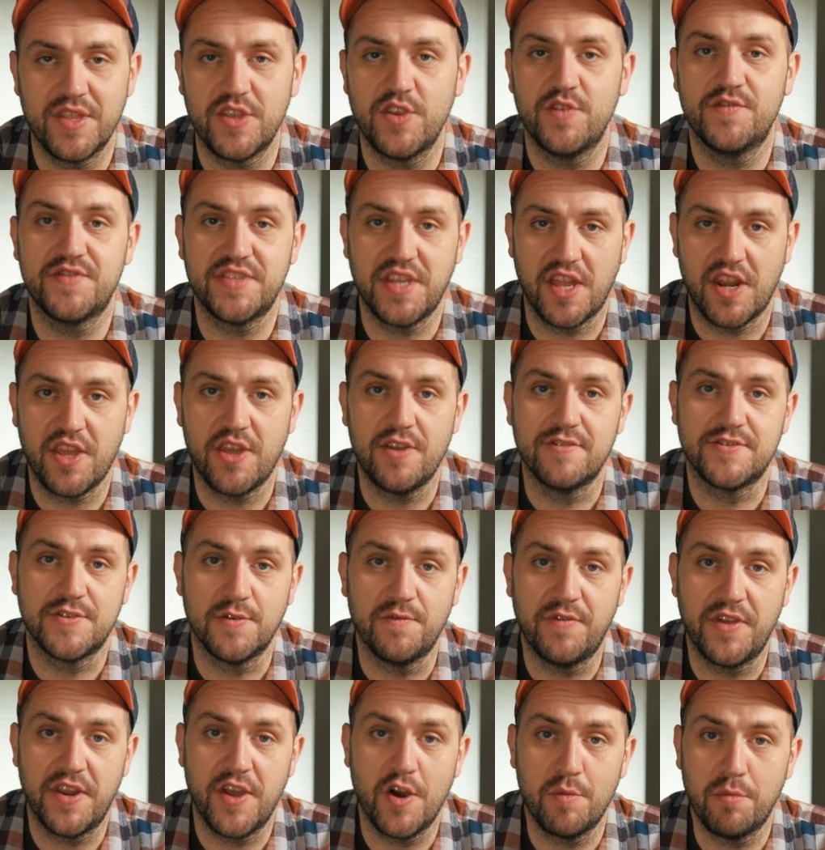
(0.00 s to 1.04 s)
You've seen a
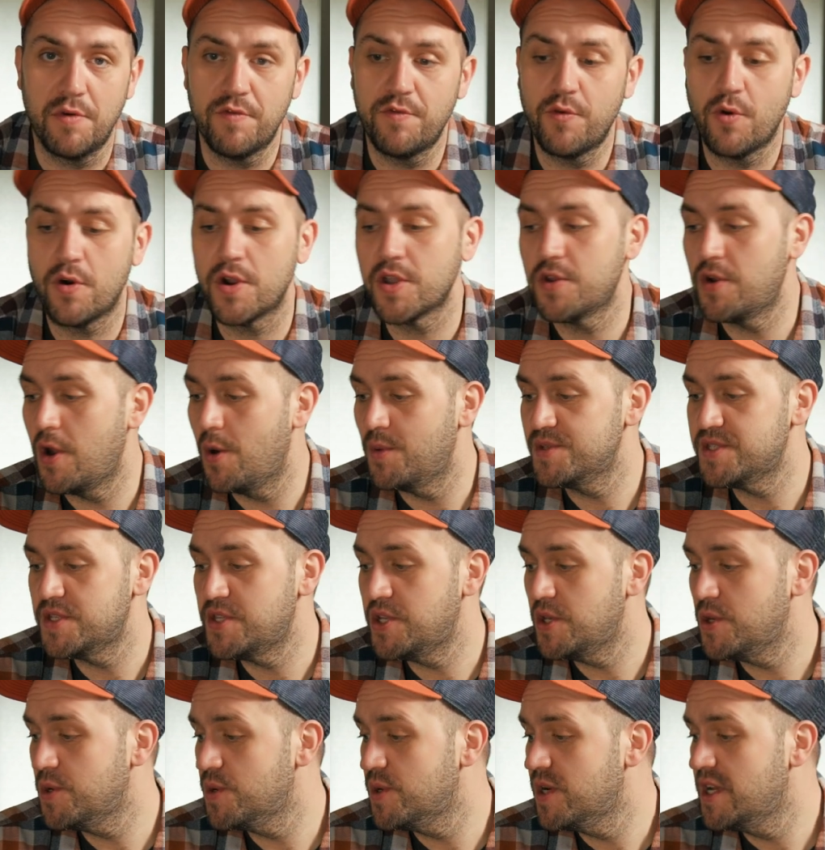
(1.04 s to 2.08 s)
YouTube video before, you know what to
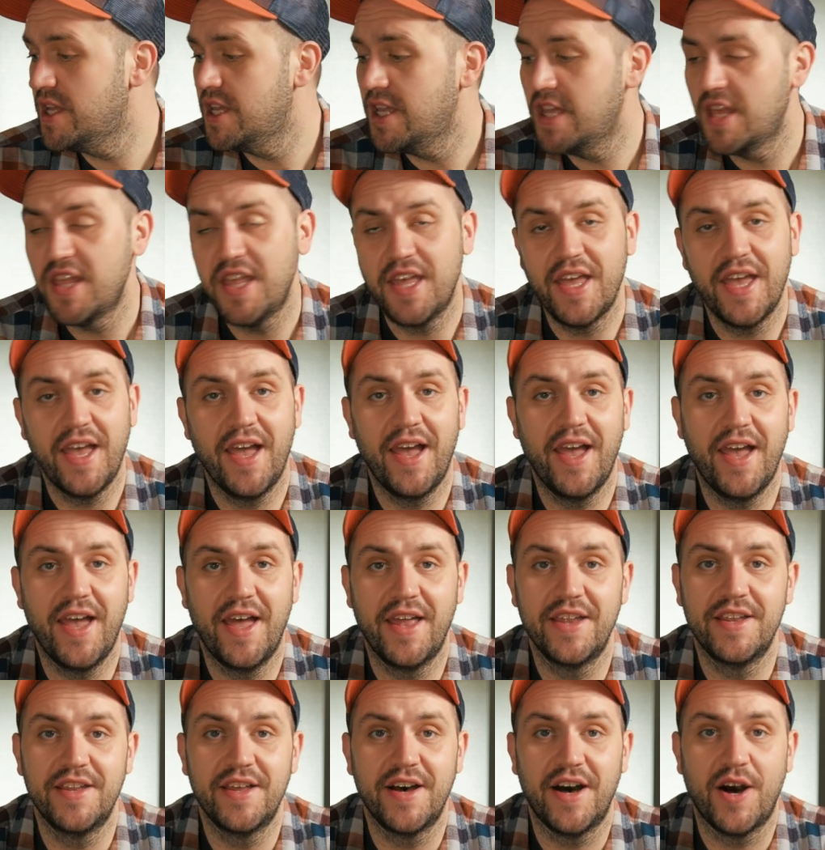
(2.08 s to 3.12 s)
do.
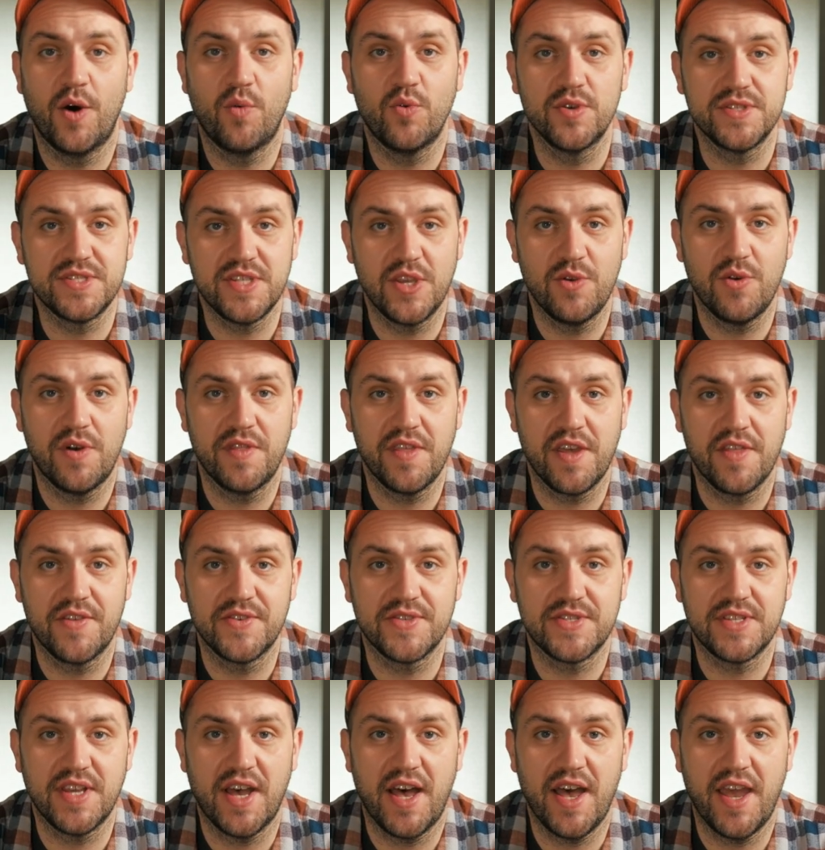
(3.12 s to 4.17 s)
And we'll see you on the other
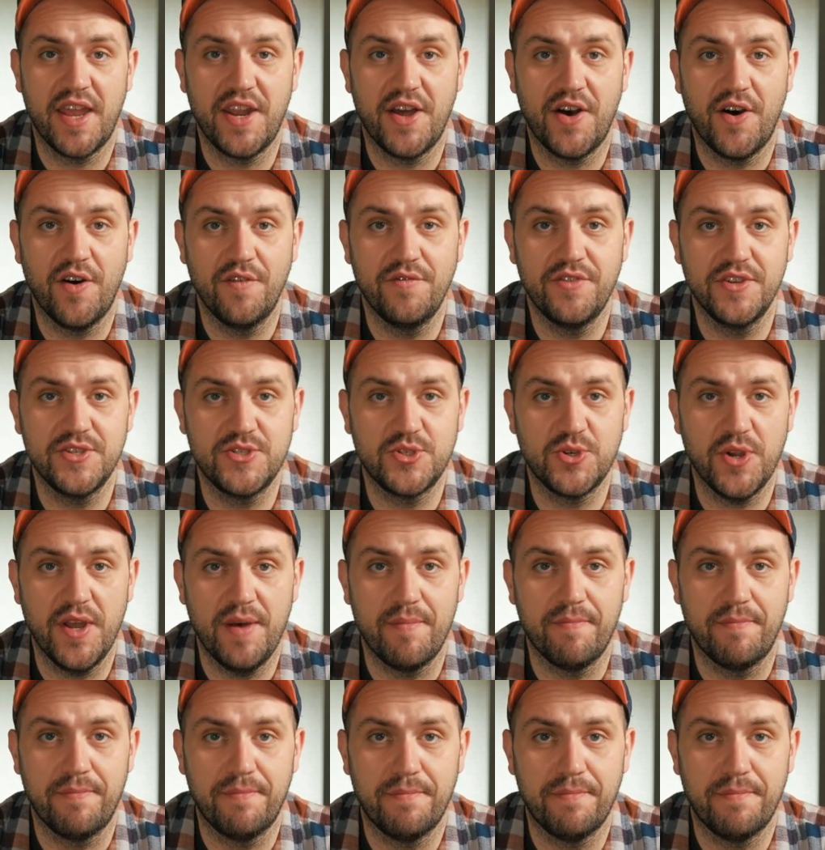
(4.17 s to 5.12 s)
side of this trip.